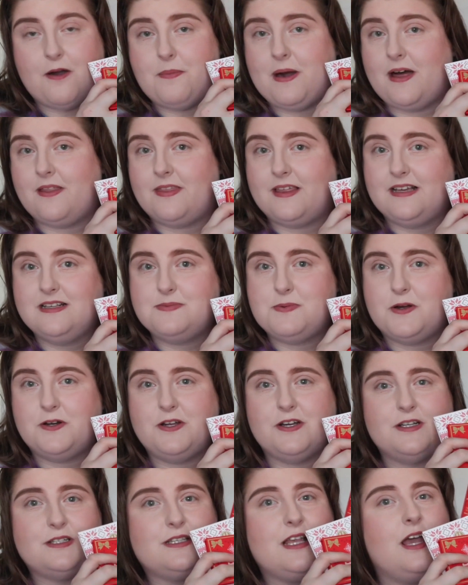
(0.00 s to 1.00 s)
about these
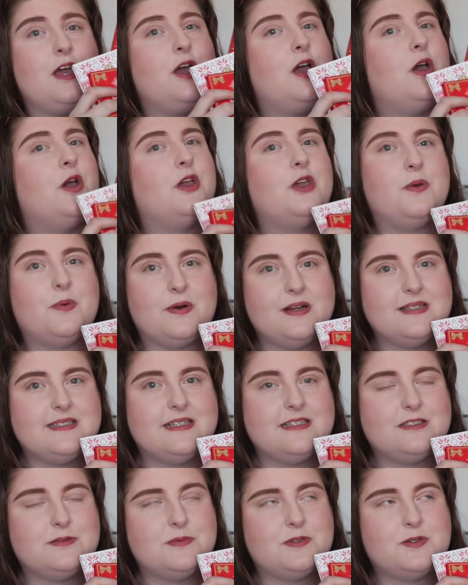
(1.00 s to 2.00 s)
products, you want to
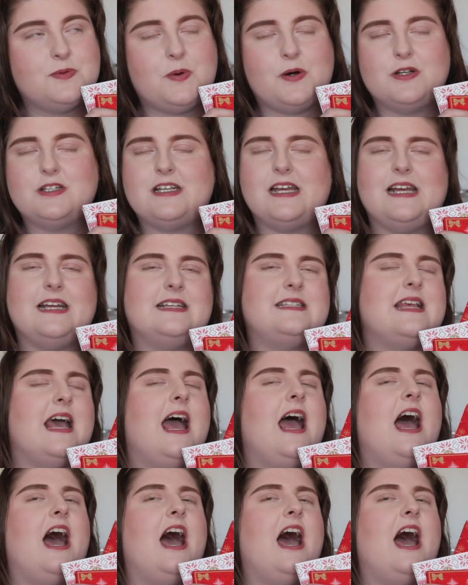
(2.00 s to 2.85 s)
see some swatches,